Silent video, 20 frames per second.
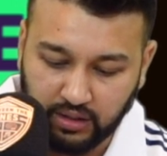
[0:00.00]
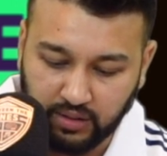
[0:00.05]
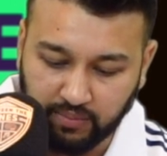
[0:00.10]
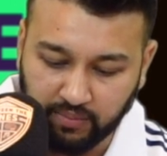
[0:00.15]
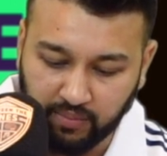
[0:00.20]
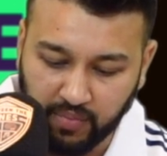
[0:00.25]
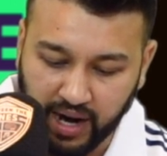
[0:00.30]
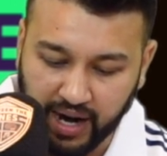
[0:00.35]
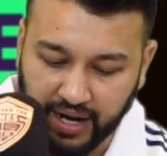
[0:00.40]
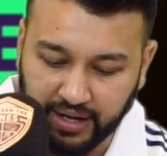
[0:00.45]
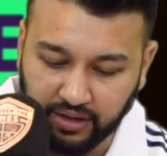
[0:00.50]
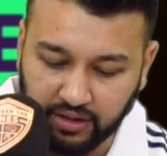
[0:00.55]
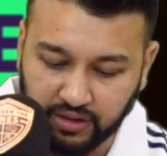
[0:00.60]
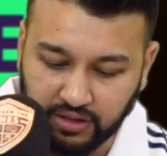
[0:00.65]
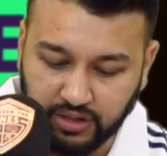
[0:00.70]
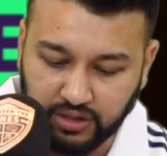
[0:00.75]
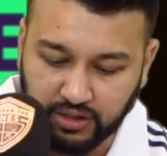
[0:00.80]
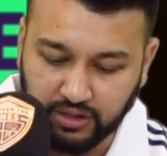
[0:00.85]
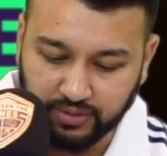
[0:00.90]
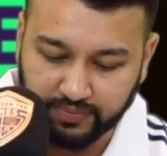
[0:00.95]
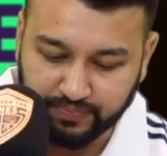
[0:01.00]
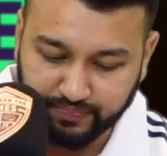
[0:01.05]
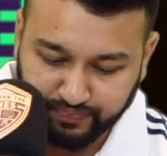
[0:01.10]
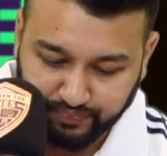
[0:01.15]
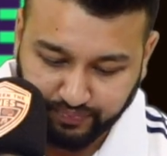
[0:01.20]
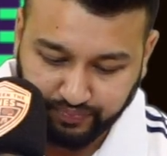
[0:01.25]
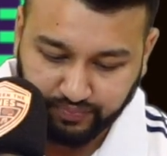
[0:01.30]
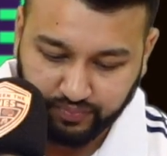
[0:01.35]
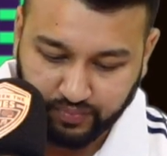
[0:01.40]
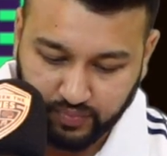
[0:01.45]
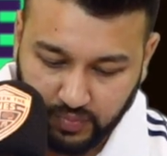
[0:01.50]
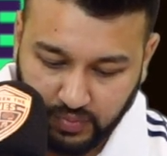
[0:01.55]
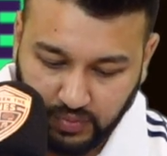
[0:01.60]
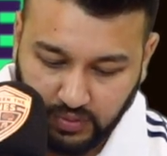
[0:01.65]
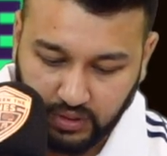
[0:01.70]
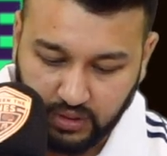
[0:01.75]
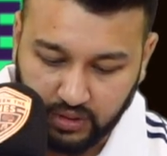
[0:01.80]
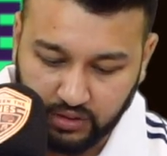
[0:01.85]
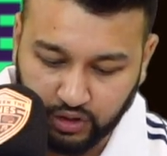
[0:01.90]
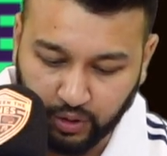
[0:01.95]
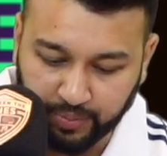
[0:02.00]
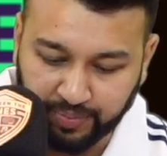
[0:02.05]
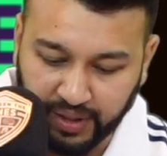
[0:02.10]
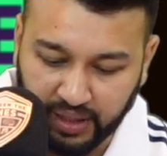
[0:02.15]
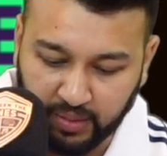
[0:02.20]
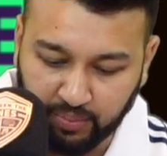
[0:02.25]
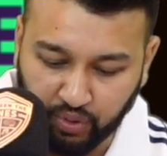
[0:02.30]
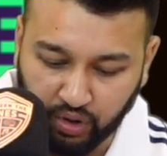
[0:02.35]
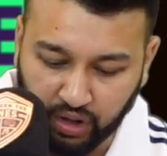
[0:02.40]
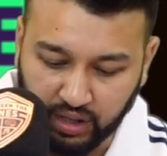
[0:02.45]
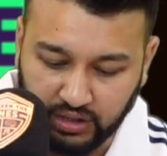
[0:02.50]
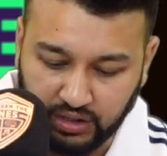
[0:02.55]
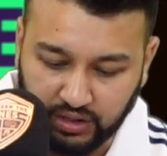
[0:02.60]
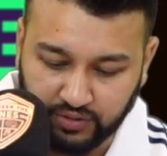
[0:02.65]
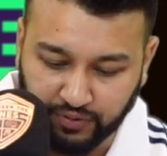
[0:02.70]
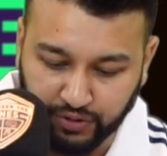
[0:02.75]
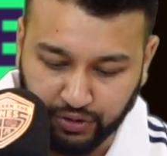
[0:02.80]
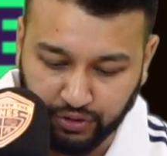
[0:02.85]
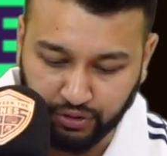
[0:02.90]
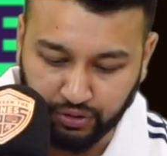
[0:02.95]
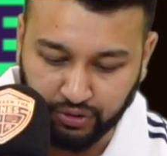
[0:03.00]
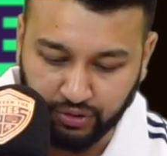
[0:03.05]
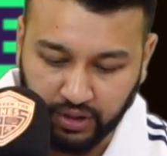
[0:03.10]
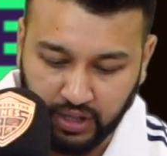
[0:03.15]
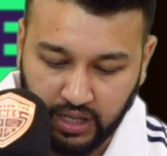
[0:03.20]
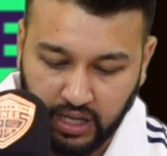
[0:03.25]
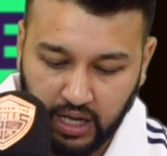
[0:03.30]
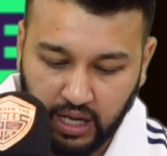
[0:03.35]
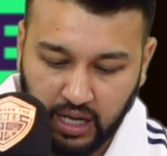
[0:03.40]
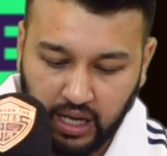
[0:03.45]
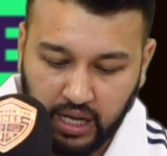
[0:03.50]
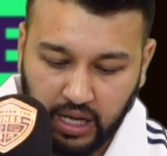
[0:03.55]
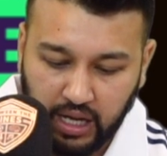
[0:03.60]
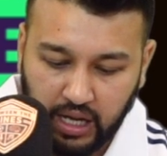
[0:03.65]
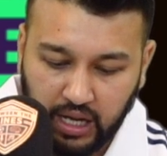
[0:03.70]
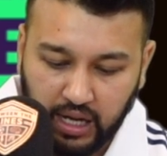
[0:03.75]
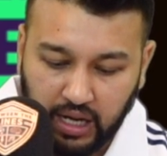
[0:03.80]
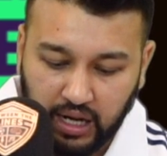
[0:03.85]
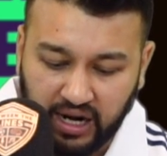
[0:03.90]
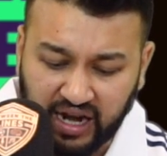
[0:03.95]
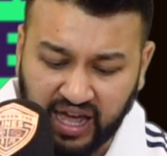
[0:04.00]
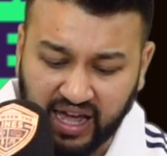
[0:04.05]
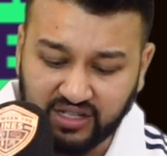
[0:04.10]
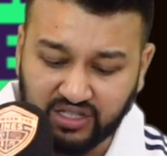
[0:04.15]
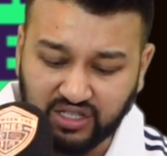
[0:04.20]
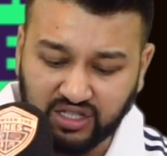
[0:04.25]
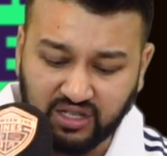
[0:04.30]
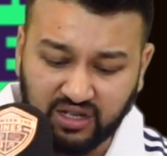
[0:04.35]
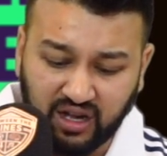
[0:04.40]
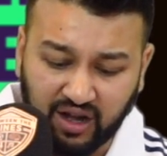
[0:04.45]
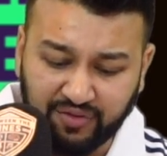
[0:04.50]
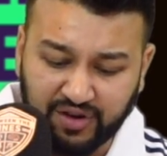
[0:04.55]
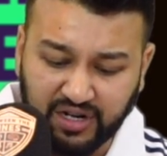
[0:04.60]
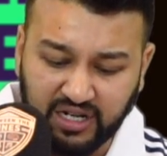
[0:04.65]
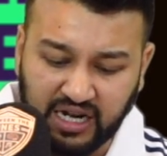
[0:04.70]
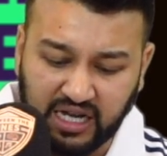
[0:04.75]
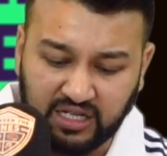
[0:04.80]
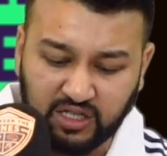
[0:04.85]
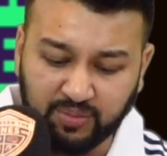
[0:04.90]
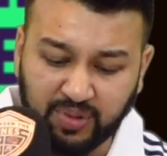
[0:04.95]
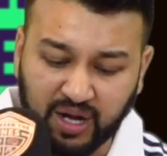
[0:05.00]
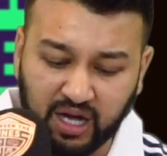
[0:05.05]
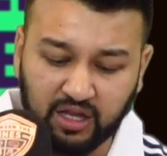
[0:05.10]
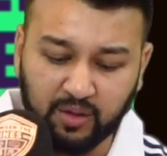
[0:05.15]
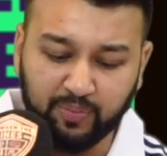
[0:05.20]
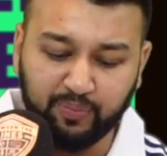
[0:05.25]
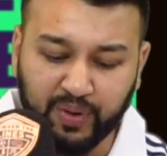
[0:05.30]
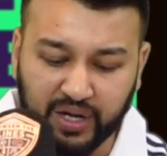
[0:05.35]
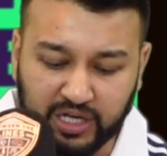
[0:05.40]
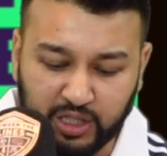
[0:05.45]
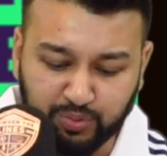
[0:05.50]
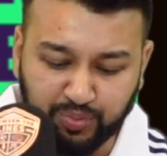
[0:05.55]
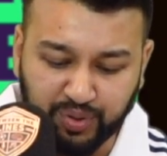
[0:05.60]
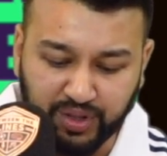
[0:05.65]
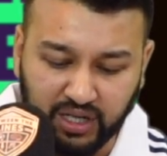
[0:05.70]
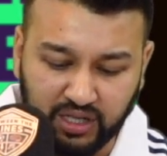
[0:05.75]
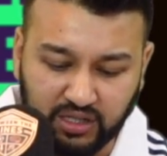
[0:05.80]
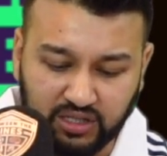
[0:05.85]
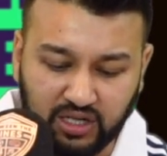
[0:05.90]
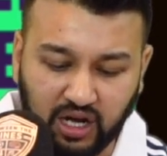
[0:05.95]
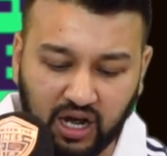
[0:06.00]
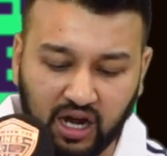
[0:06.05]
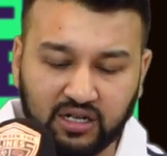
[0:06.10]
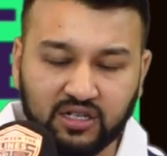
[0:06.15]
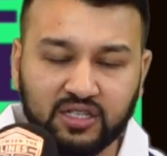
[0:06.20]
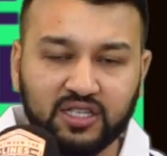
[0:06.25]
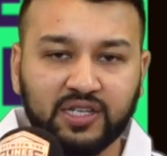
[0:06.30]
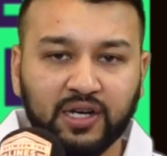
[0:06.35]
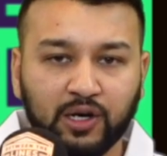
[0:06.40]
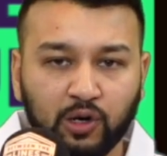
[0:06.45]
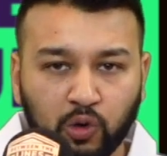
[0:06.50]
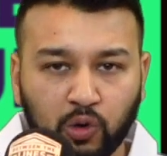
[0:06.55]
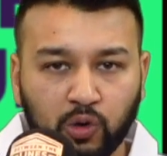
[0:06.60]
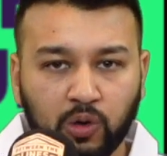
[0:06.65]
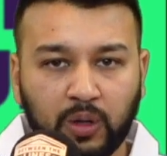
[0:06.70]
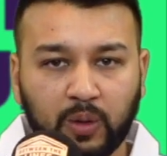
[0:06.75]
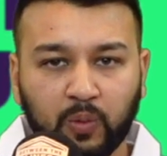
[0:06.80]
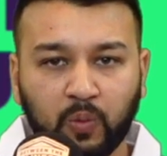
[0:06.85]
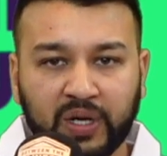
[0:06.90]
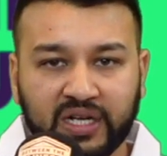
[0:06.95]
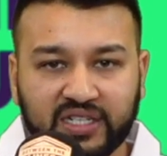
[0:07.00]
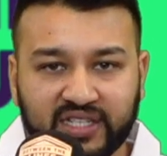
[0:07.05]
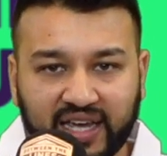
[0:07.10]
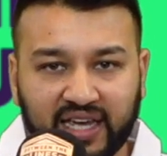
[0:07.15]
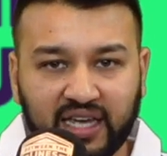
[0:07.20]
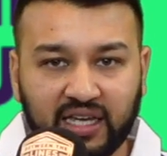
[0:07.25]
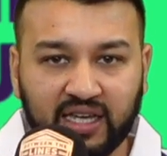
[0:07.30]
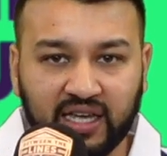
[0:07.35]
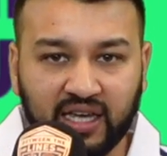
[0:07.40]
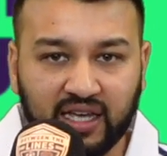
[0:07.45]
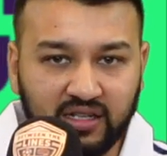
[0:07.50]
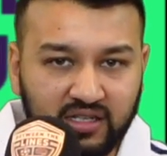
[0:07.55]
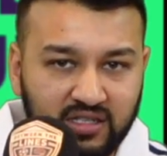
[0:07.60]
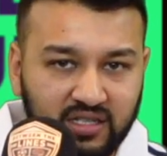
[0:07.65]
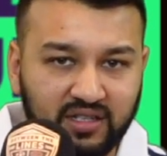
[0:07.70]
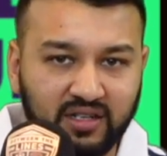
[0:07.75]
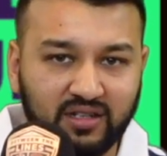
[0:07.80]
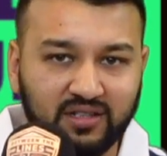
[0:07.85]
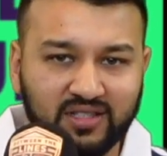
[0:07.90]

minus. So big points for you. Lads, I think that's about the best picks until we take it to the